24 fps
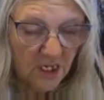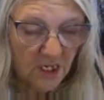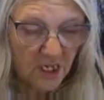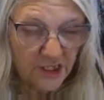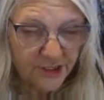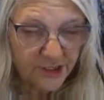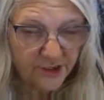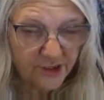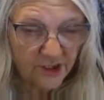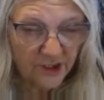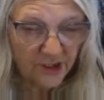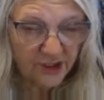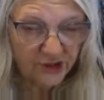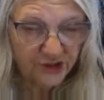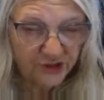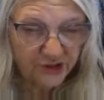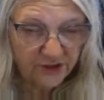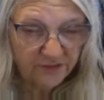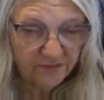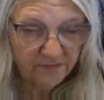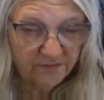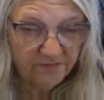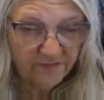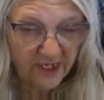
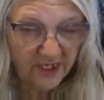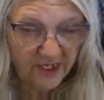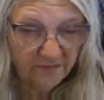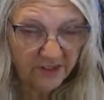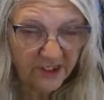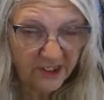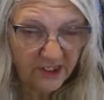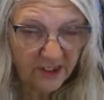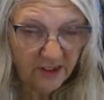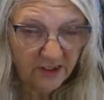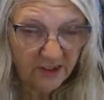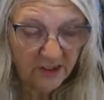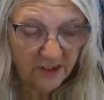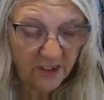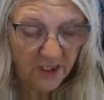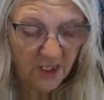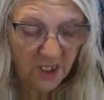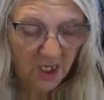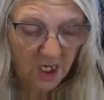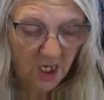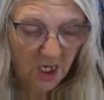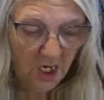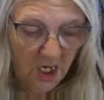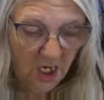astrology, maybe.
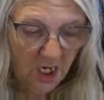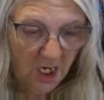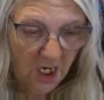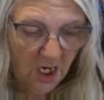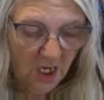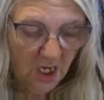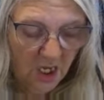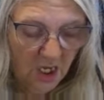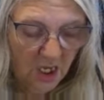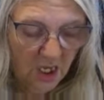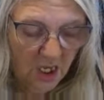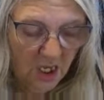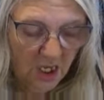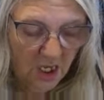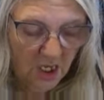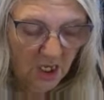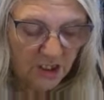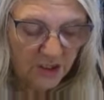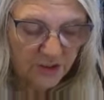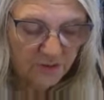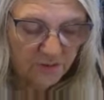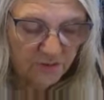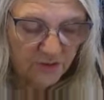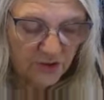
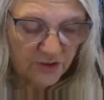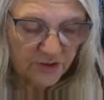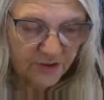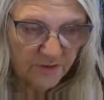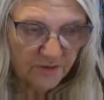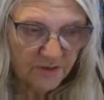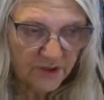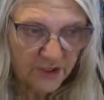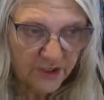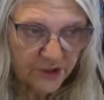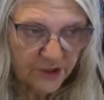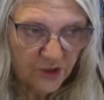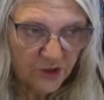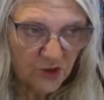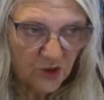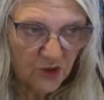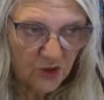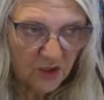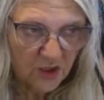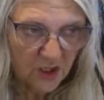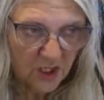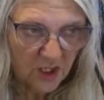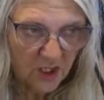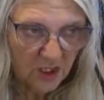And we also want to
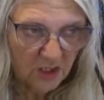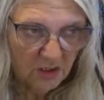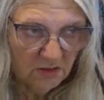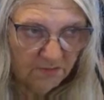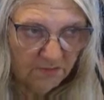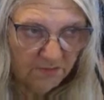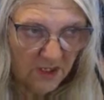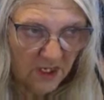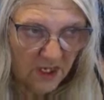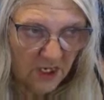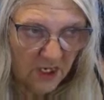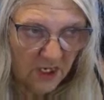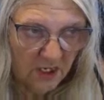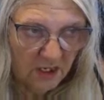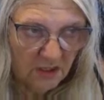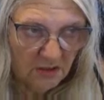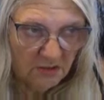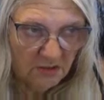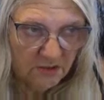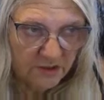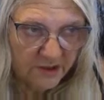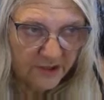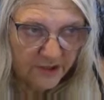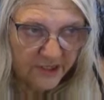talk
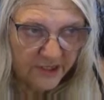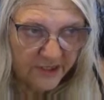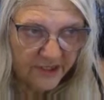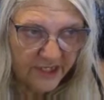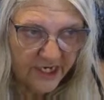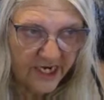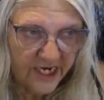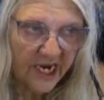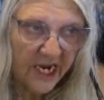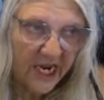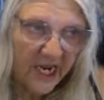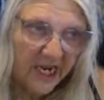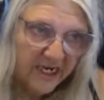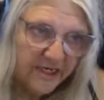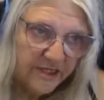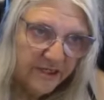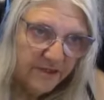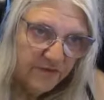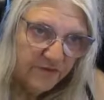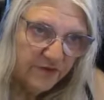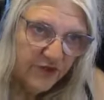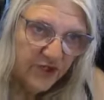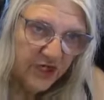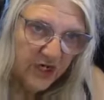about the end
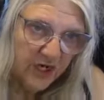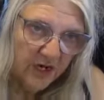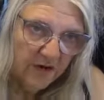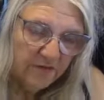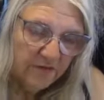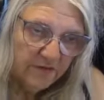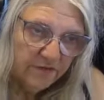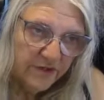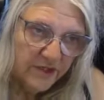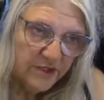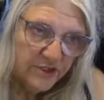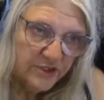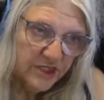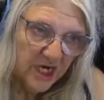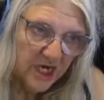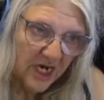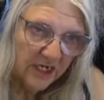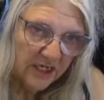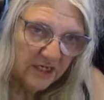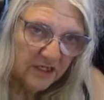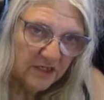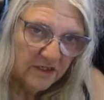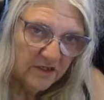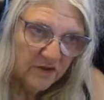of the era of the
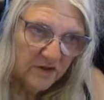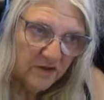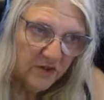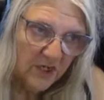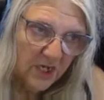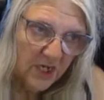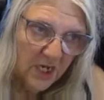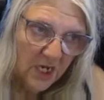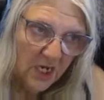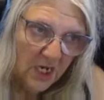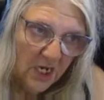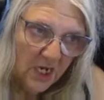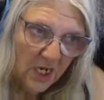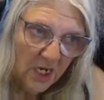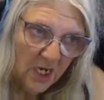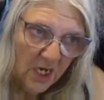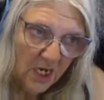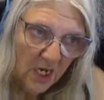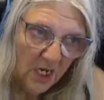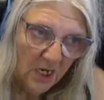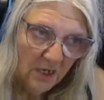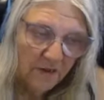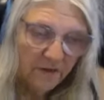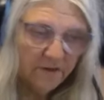dragon
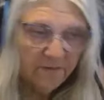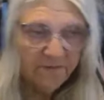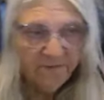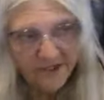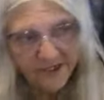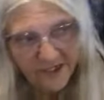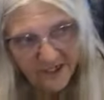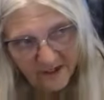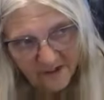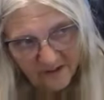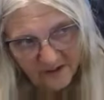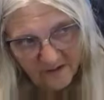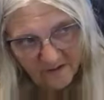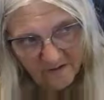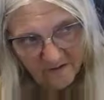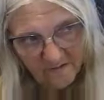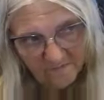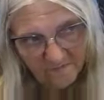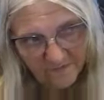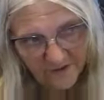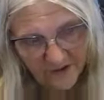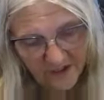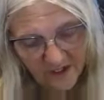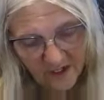and the beginning
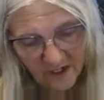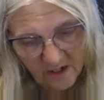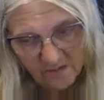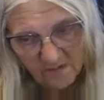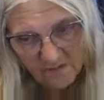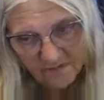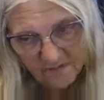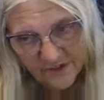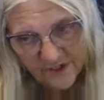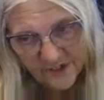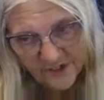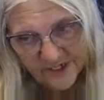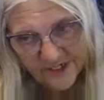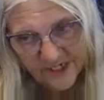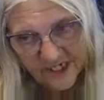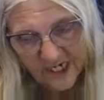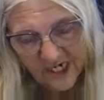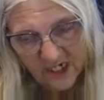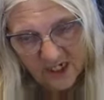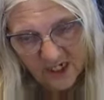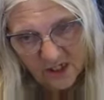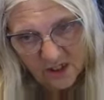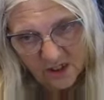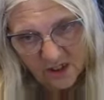of the era of the
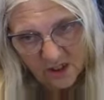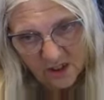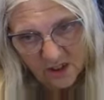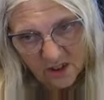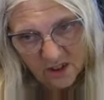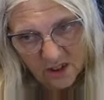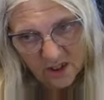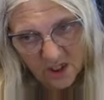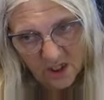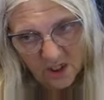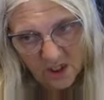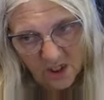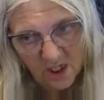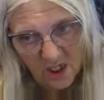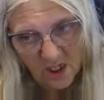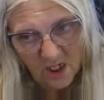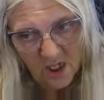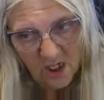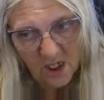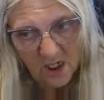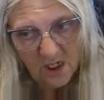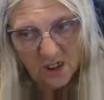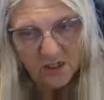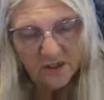snake,
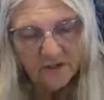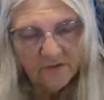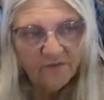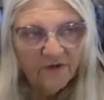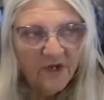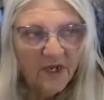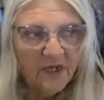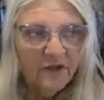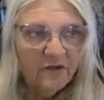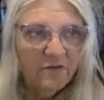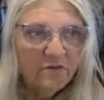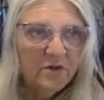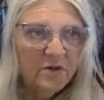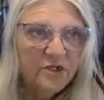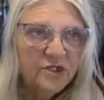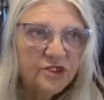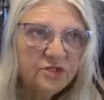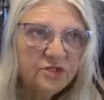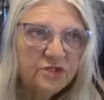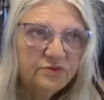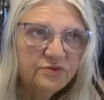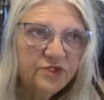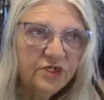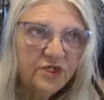and the fact that we're
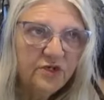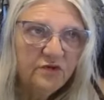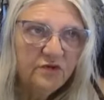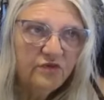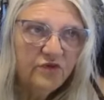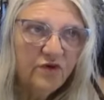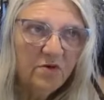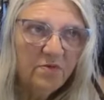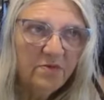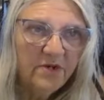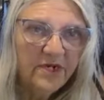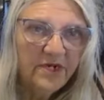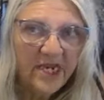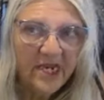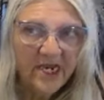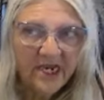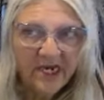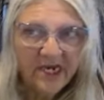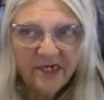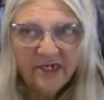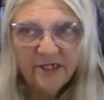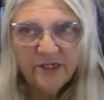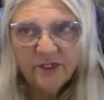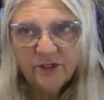shifting from an
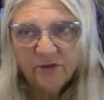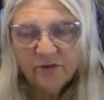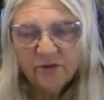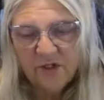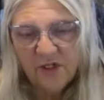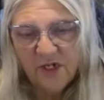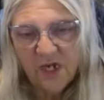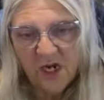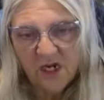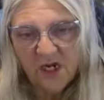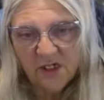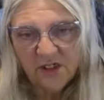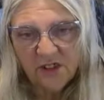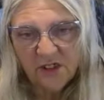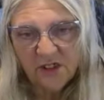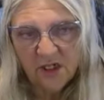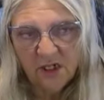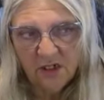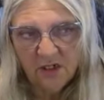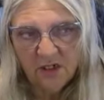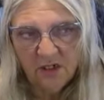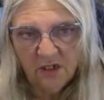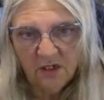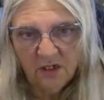8 to a 9
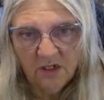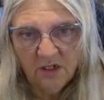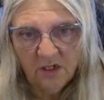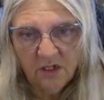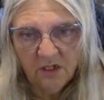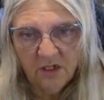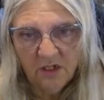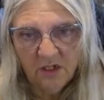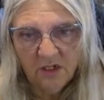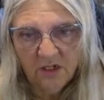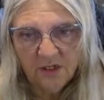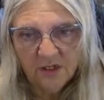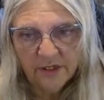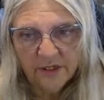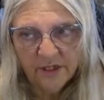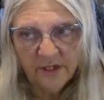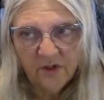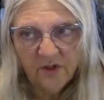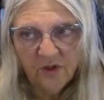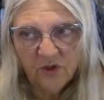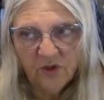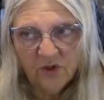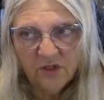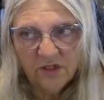year.
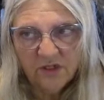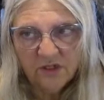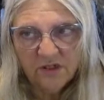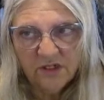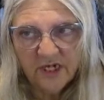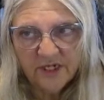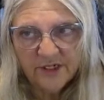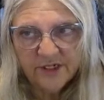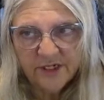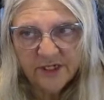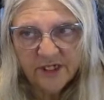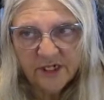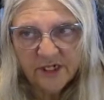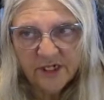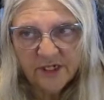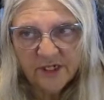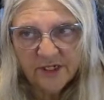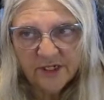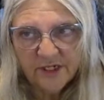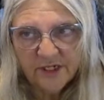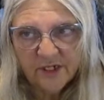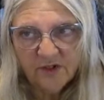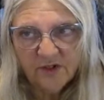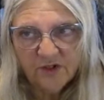So next year
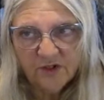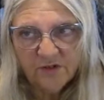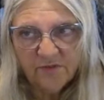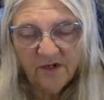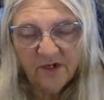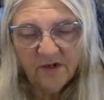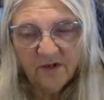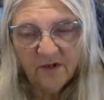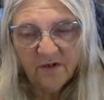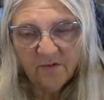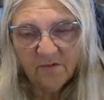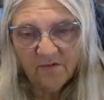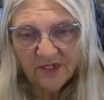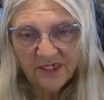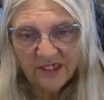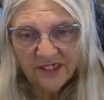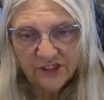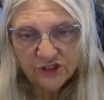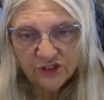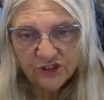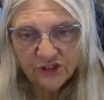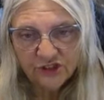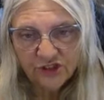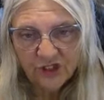is going to be a
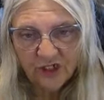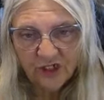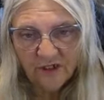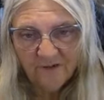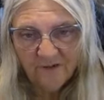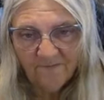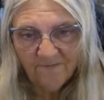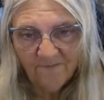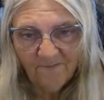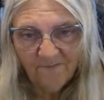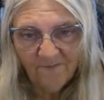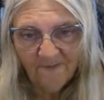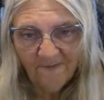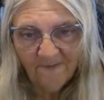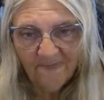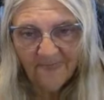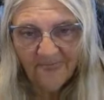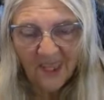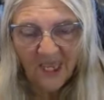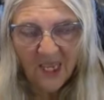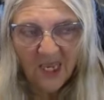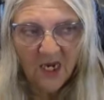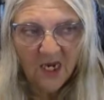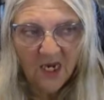completion year.
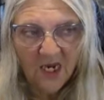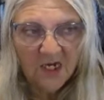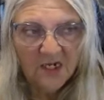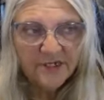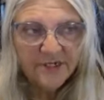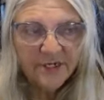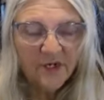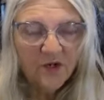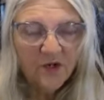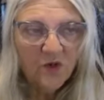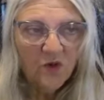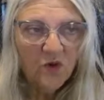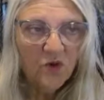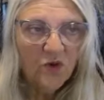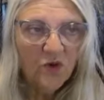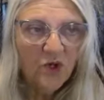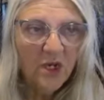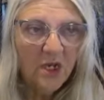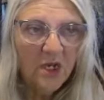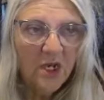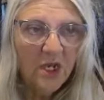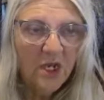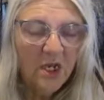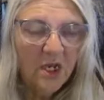So
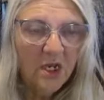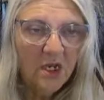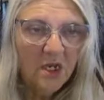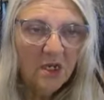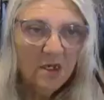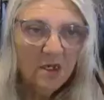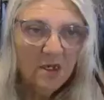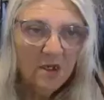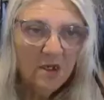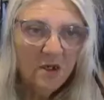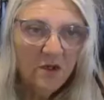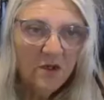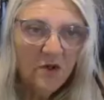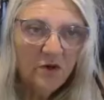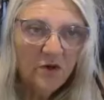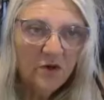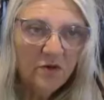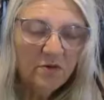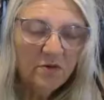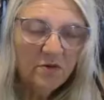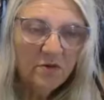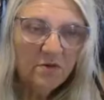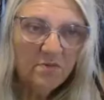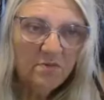
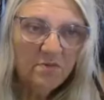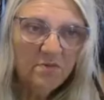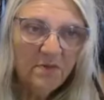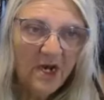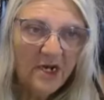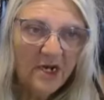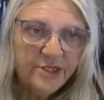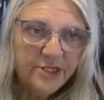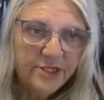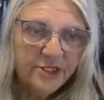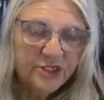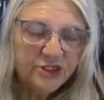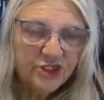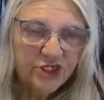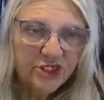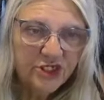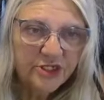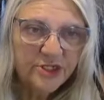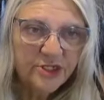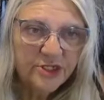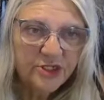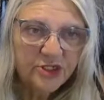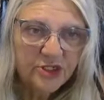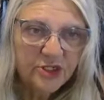my
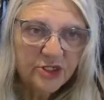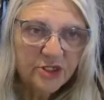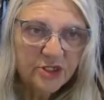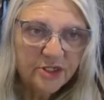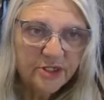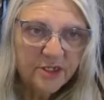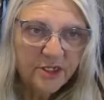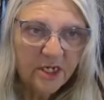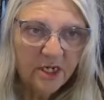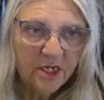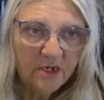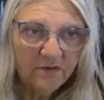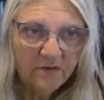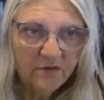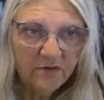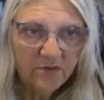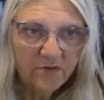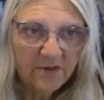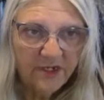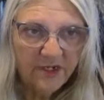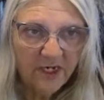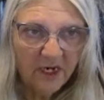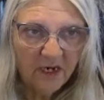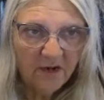suggestion to
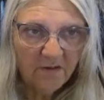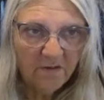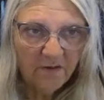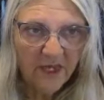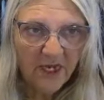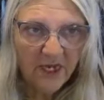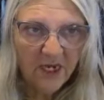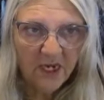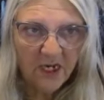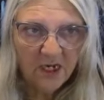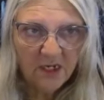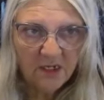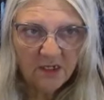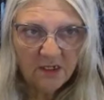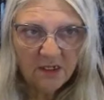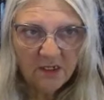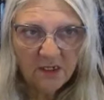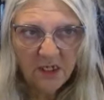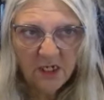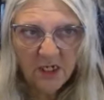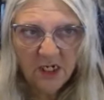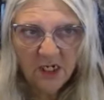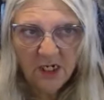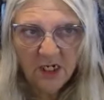everybody out there
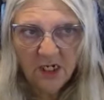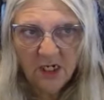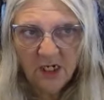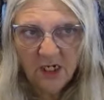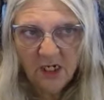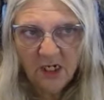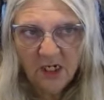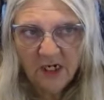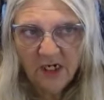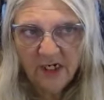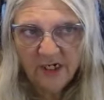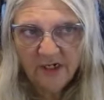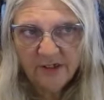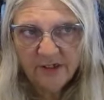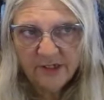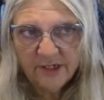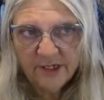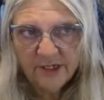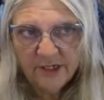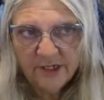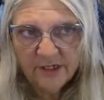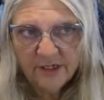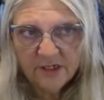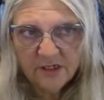
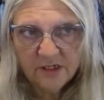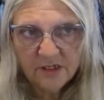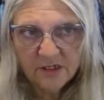is